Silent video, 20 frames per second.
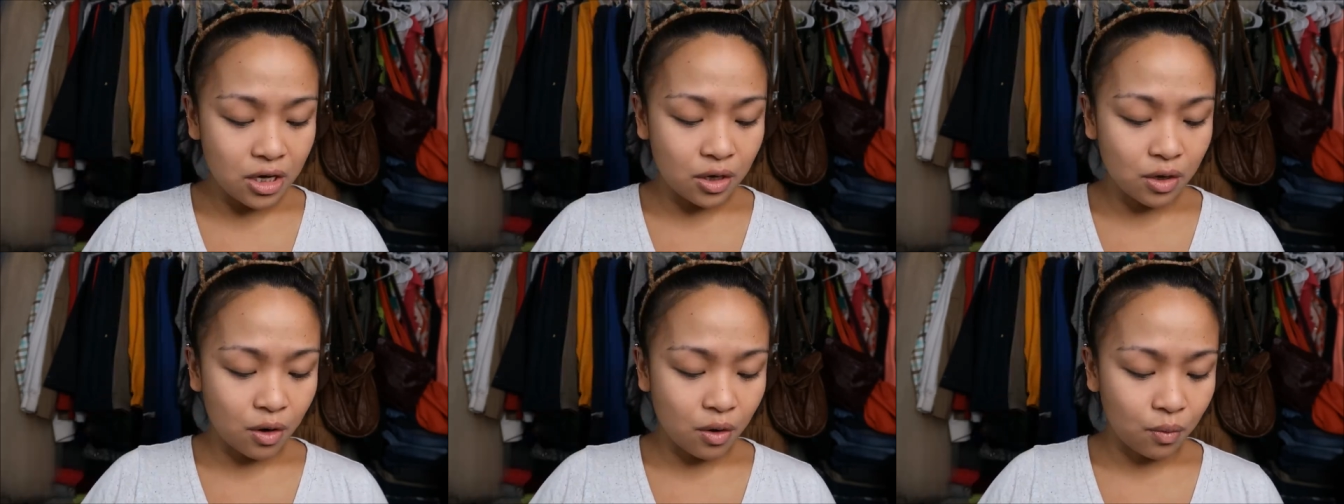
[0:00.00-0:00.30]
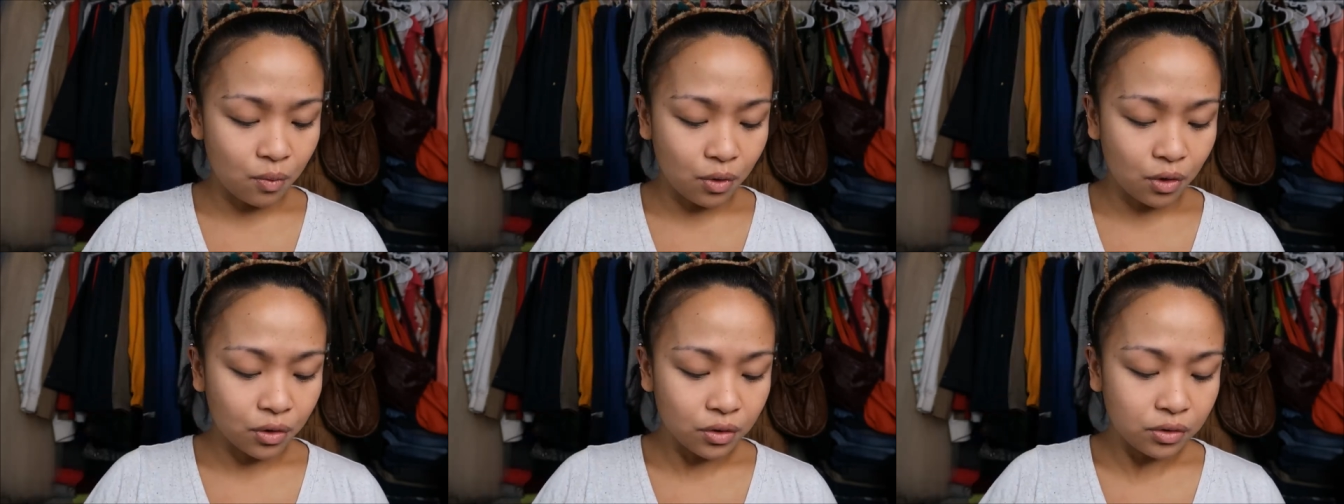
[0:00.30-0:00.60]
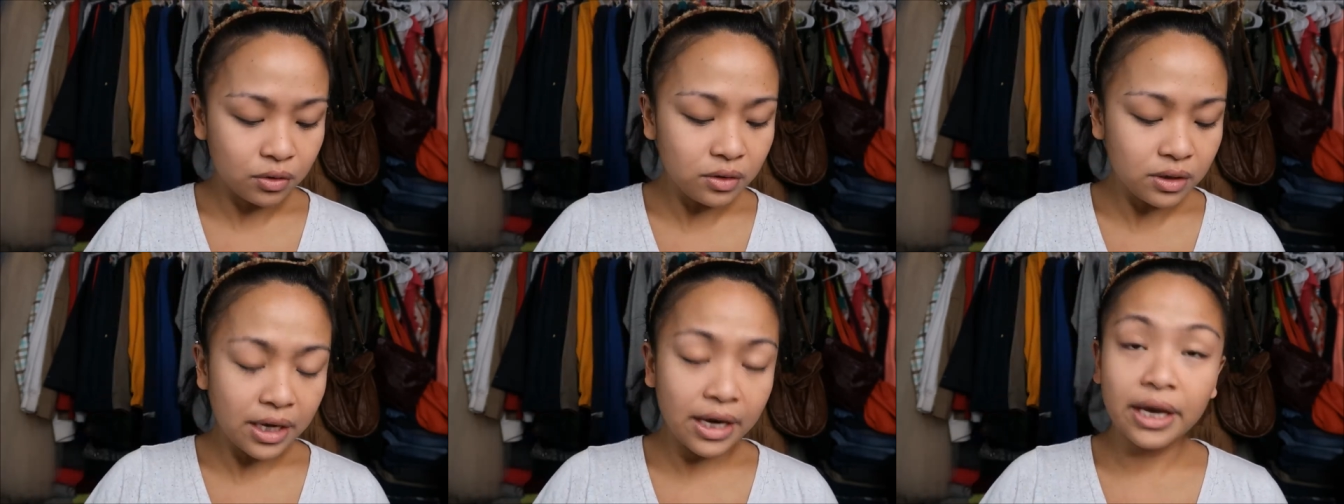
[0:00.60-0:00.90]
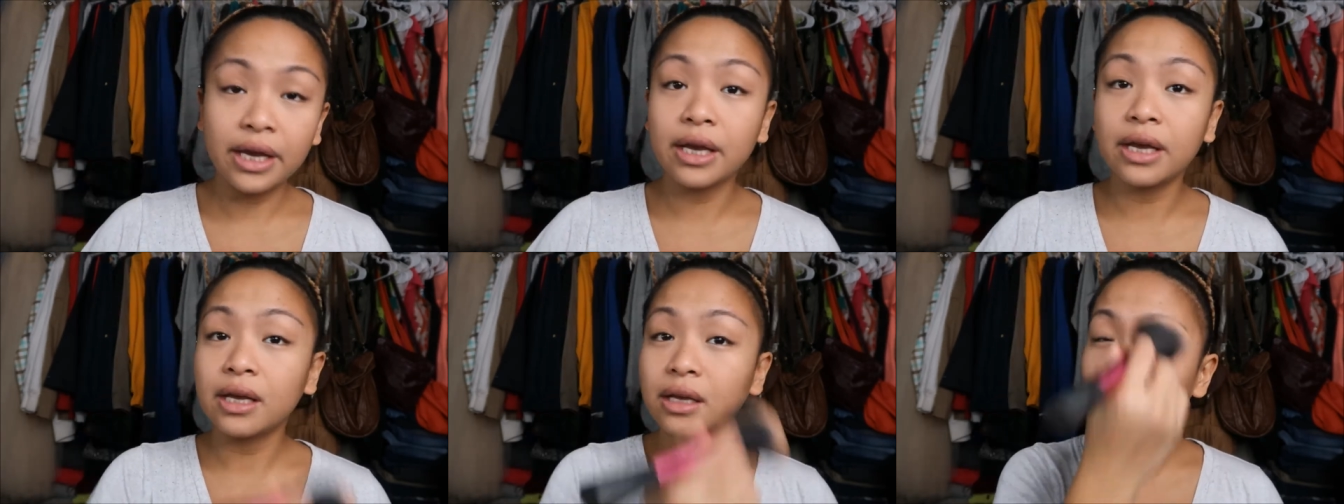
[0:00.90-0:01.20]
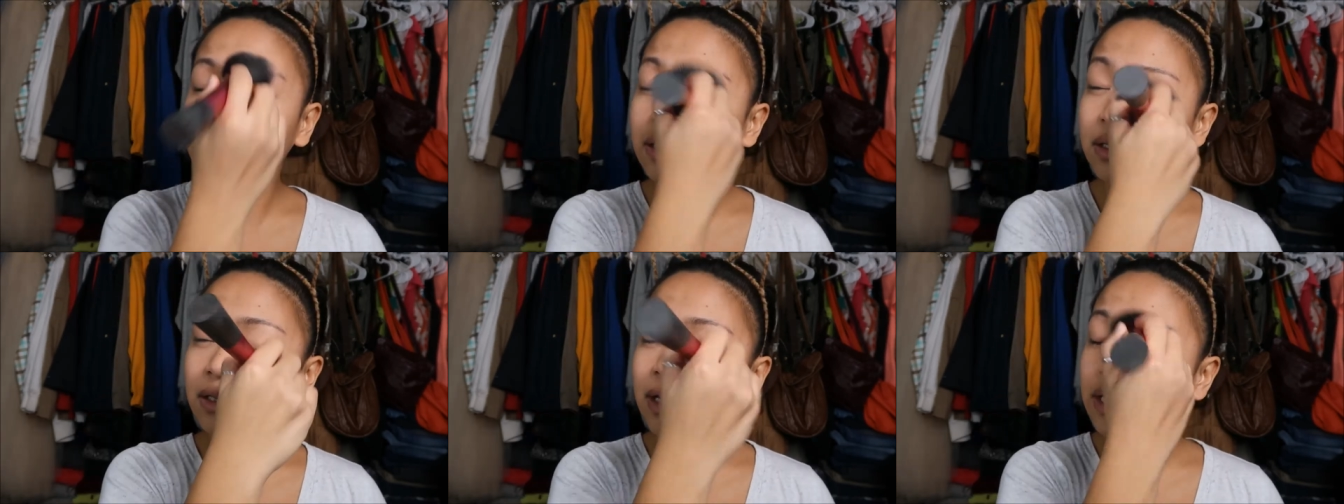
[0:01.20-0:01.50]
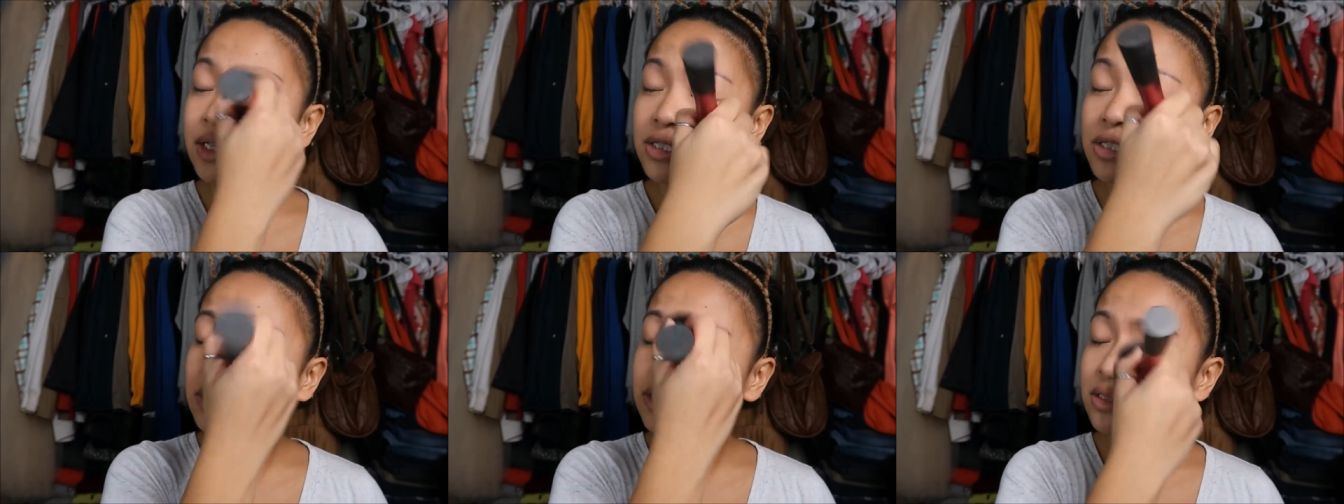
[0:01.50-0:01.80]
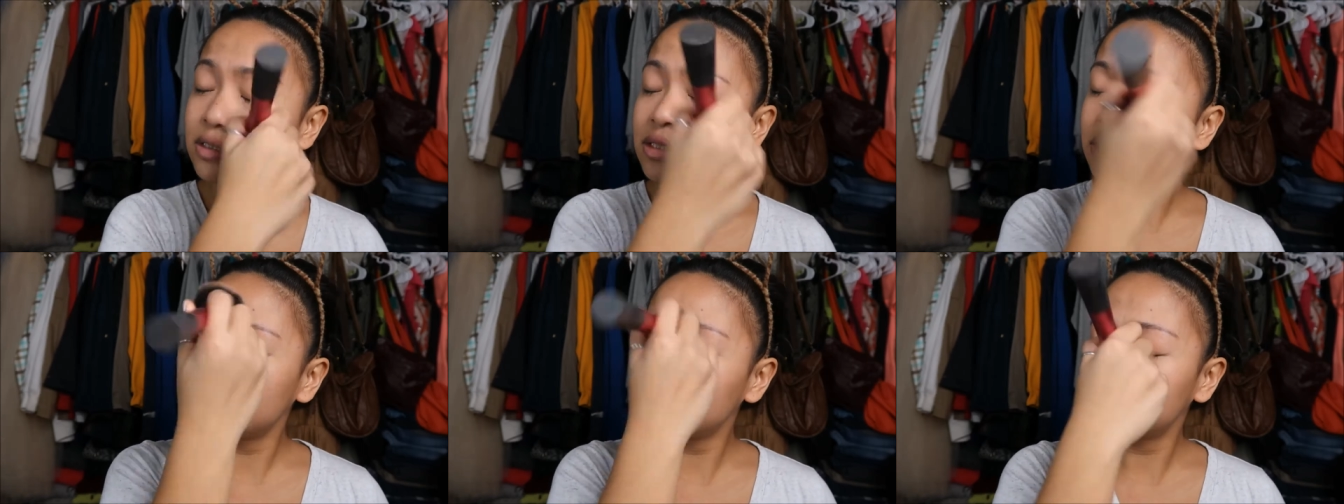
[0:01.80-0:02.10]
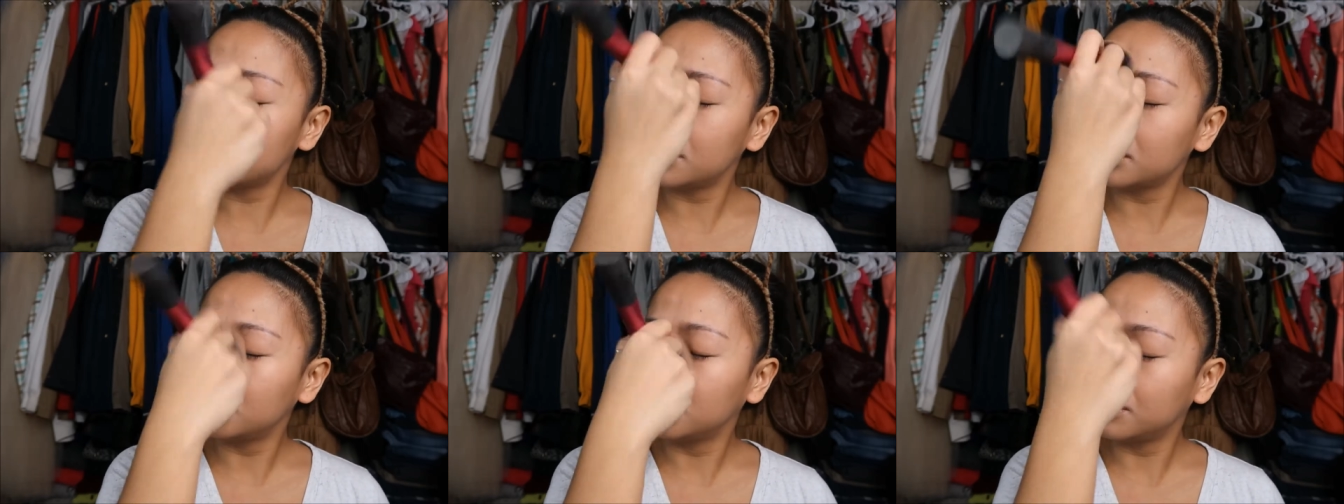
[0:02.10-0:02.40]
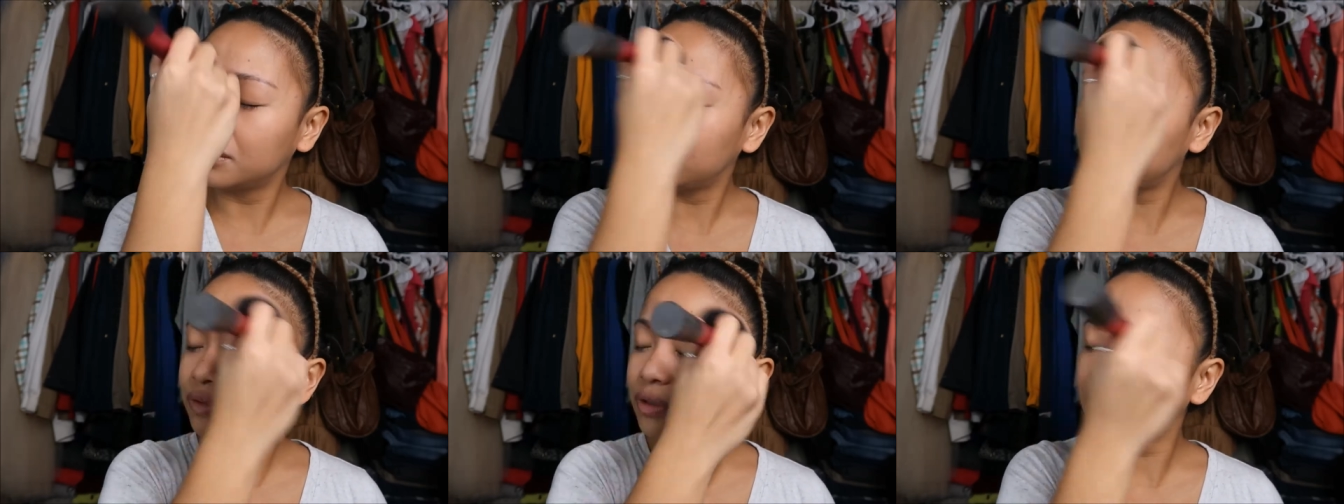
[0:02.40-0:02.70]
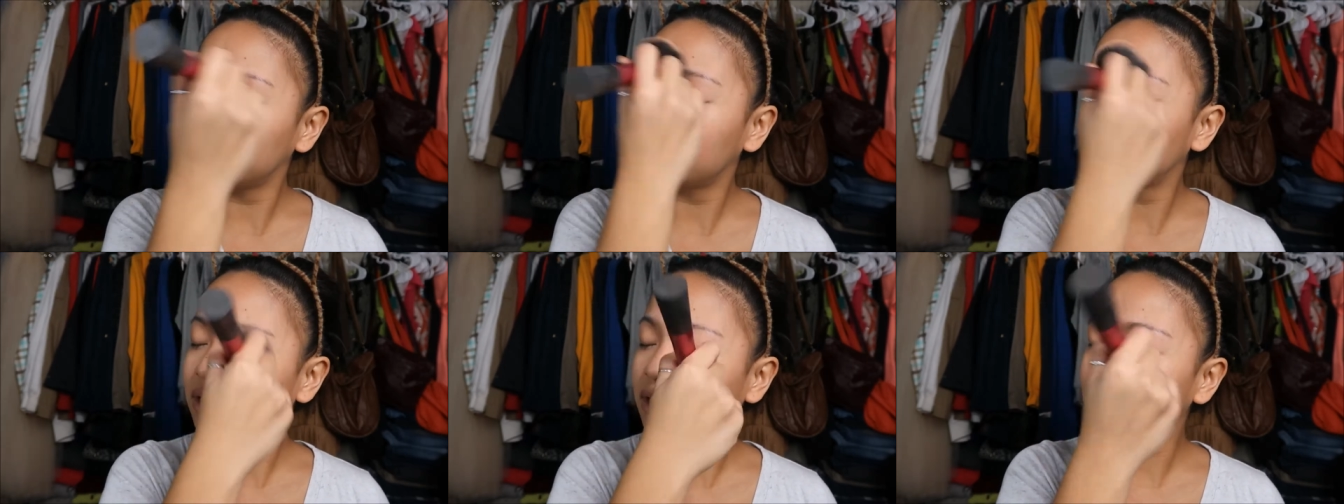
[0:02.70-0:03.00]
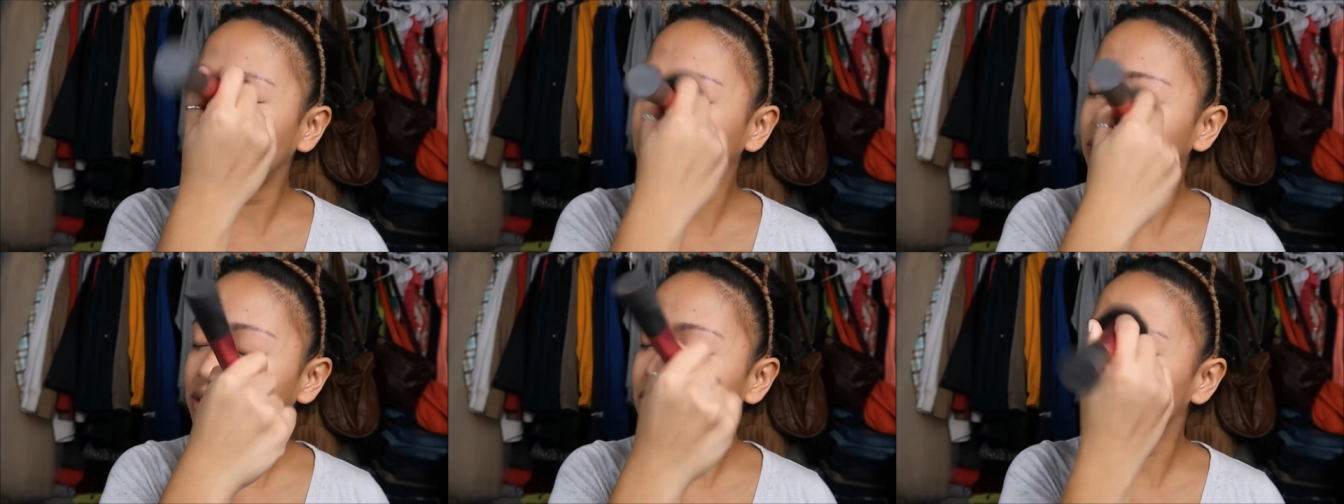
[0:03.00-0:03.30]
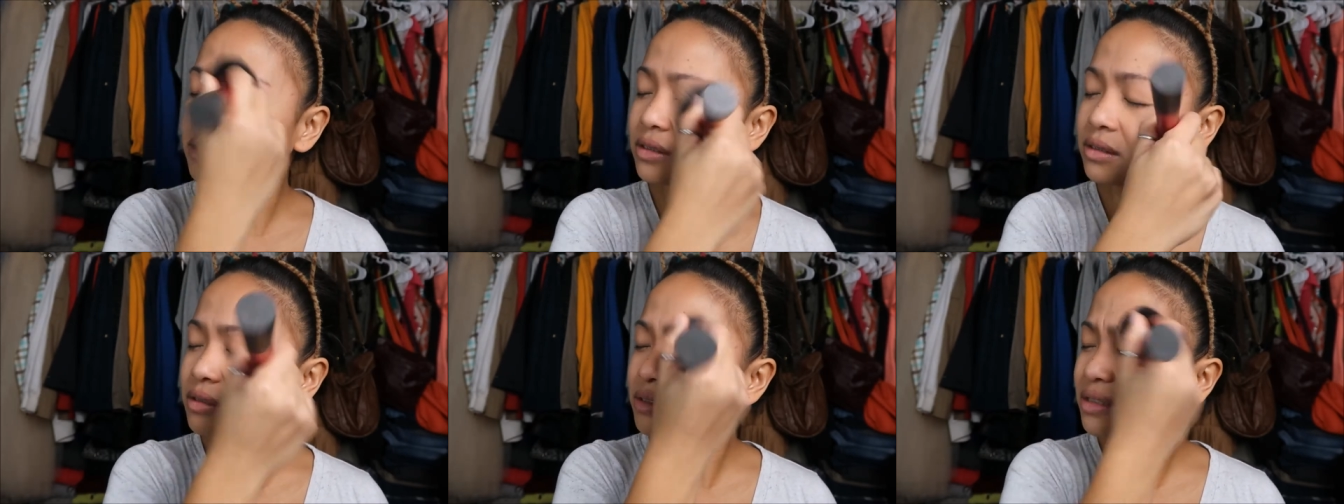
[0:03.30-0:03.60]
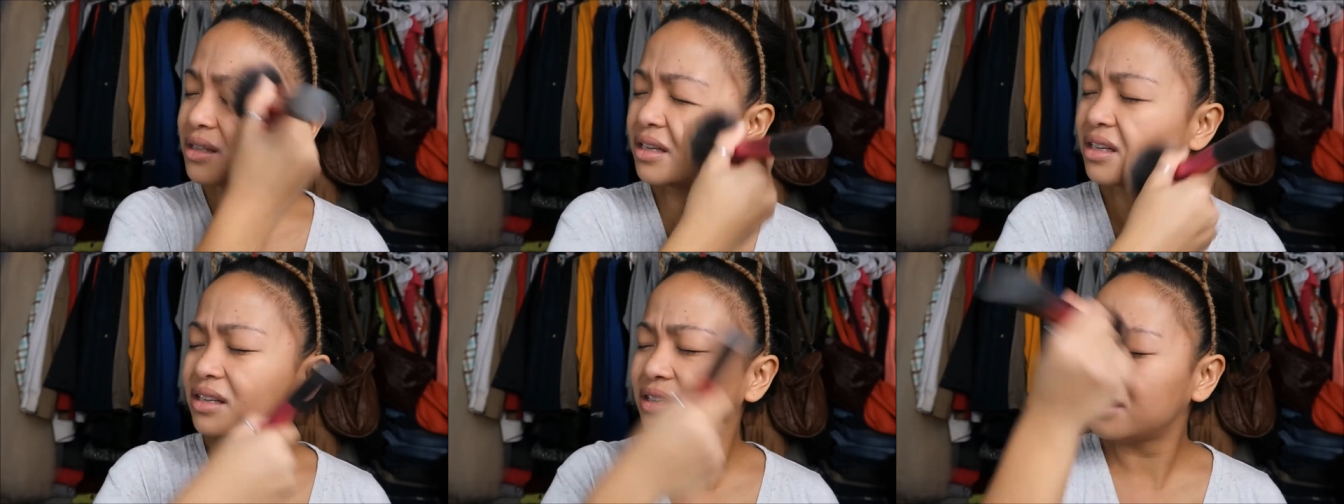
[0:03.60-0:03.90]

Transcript: in our world, and I just feel that it's